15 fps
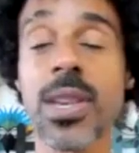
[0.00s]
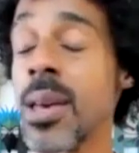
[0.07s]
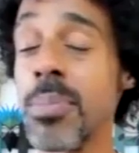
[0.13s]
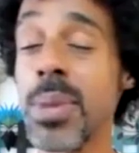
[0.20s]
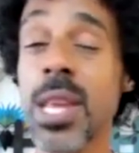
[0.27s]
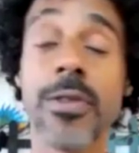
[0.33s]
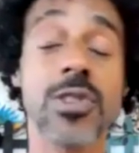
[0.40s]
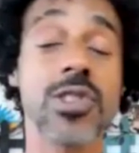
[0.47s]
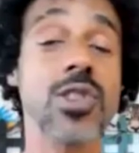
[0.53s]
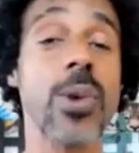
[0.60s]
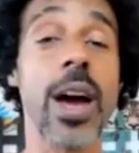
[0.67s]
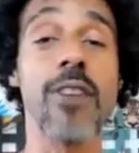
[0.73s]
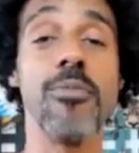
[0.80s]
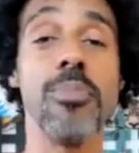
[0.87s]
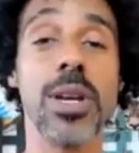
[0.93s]
Many of us don't
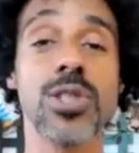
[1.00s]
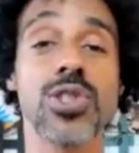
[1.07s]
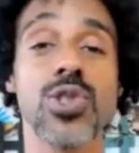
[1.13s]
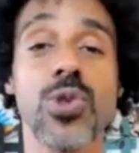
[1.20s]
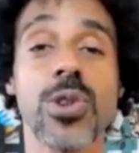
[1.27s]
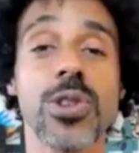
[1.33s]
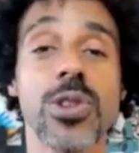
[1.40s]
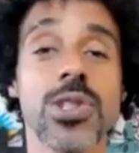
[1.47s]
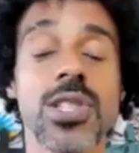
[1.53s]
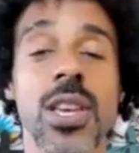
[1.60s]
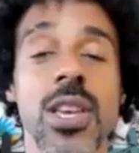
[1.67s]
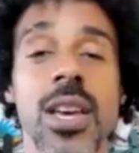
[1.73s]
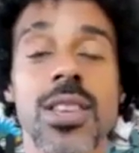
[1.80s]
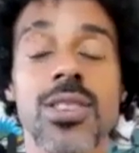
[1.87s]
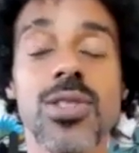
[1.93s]
have mentors,
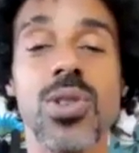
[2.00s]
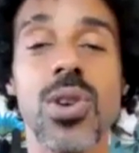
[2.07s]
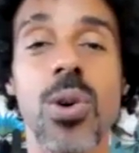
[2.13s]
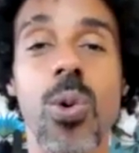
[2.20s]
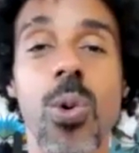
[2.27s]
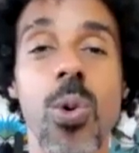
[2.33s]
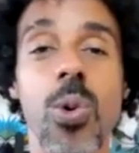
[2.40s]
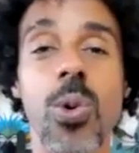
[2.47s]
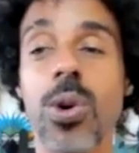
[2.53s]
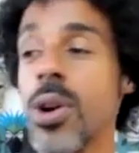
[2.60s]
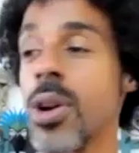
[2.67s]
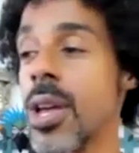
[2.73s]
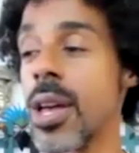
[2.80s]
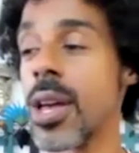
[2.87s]
you know, or